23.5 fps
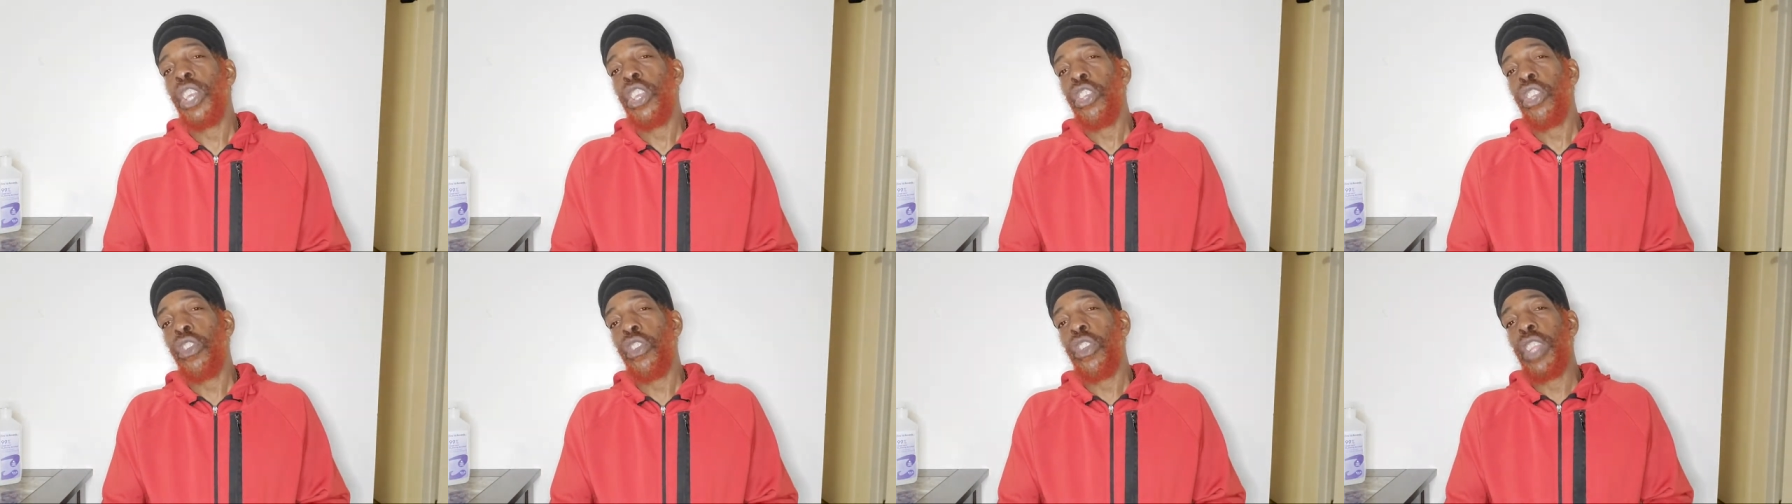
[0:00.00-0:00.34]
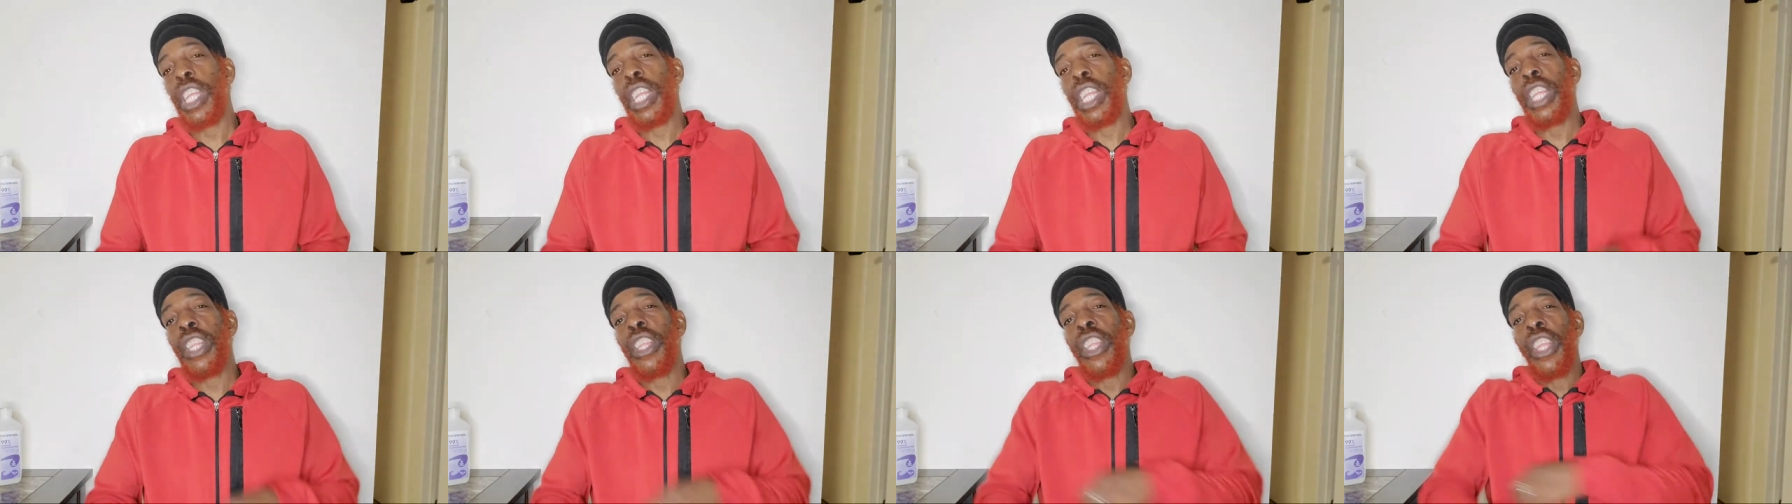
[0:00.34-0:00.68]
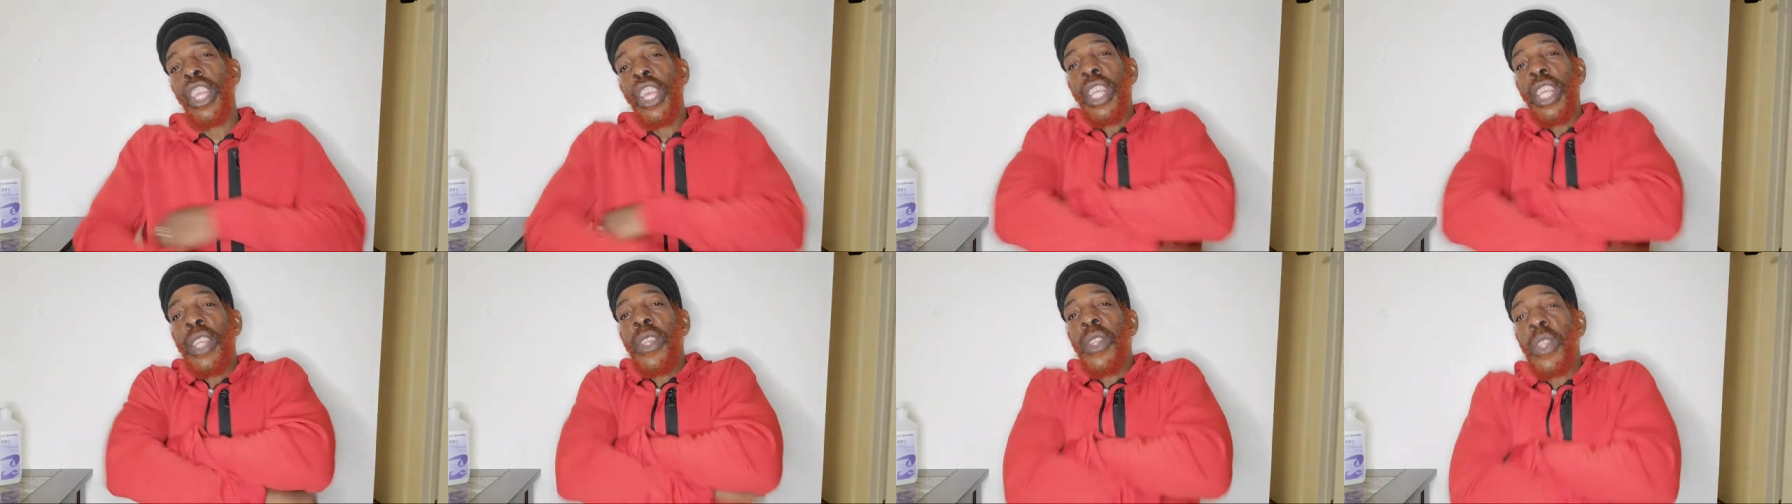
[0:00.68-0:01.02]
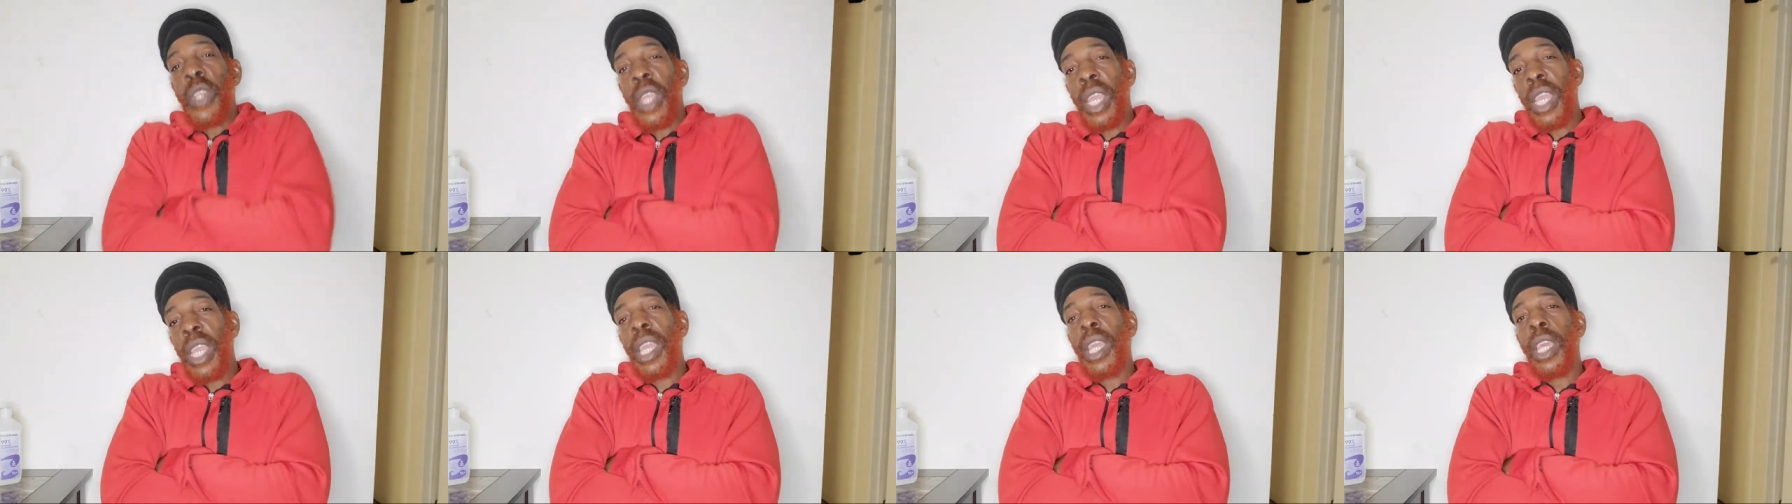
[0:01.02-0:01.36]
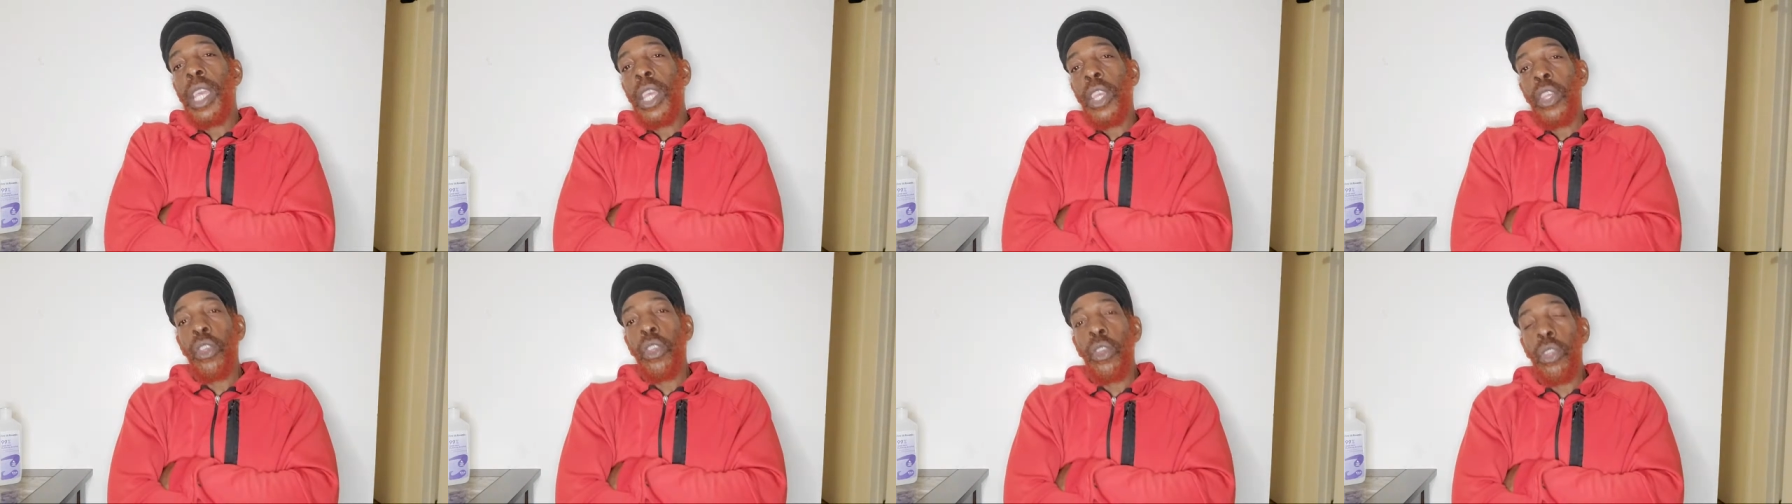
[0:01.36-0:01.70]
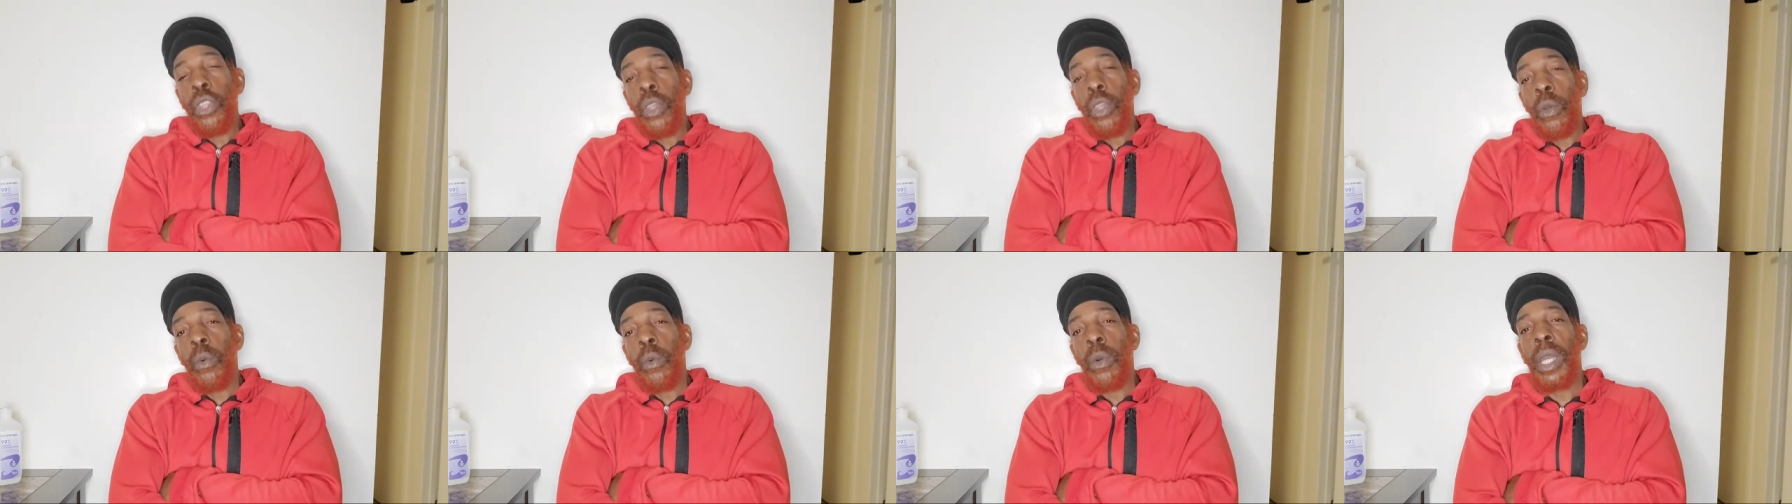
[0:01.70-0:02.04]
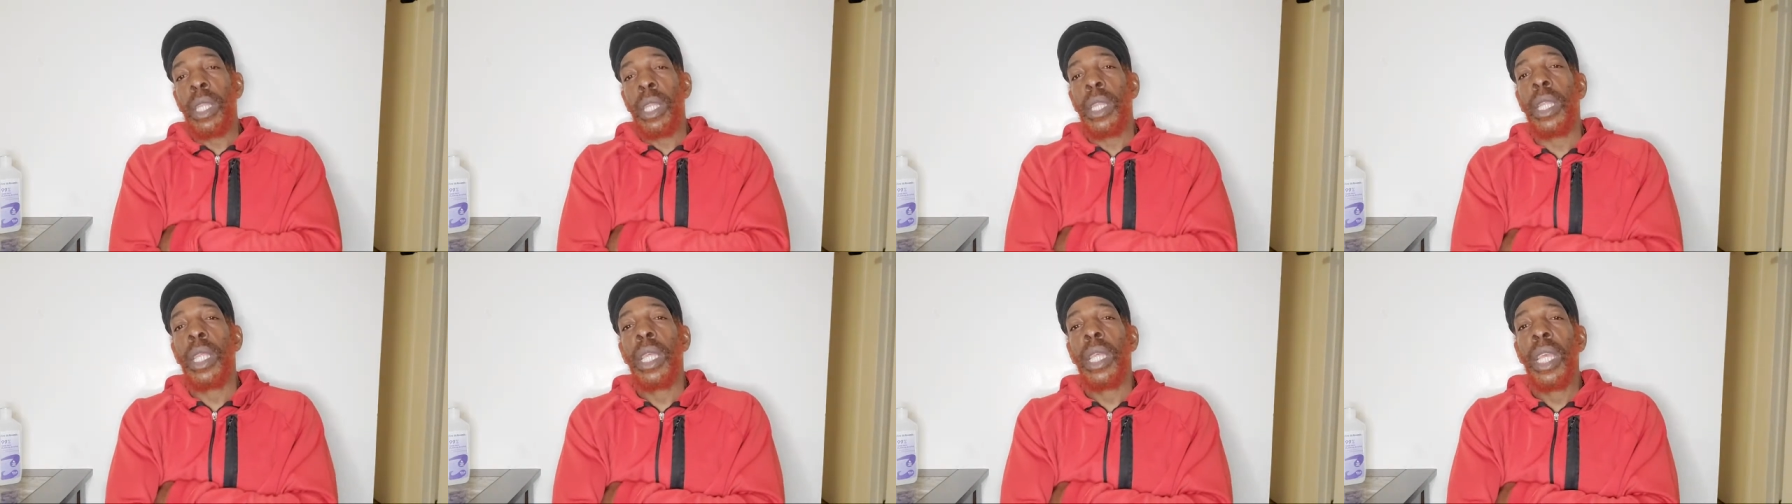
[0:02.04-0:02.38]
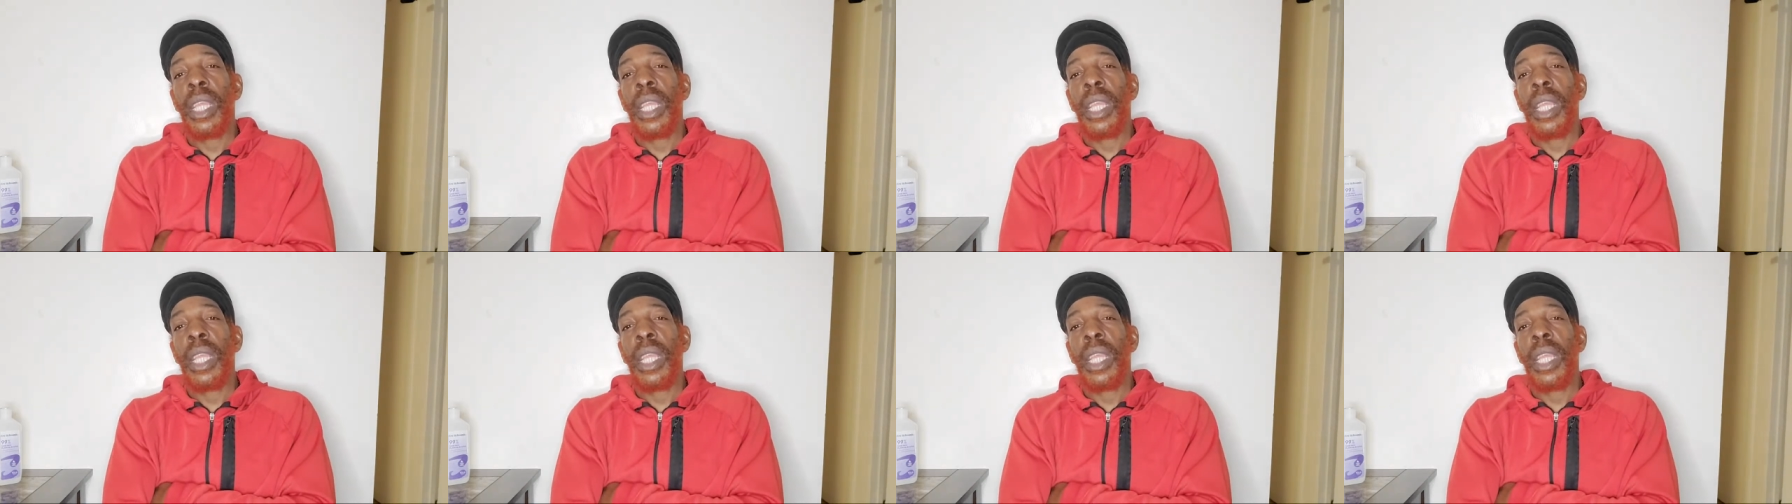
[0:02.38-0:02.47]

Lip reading: you didn't say, you know what,